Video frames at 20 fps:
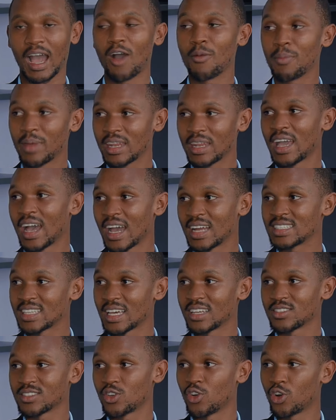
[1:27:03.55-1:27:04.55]
oh. many hands
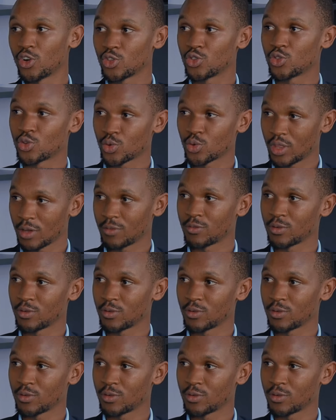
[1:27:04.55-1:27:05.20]
has gone through the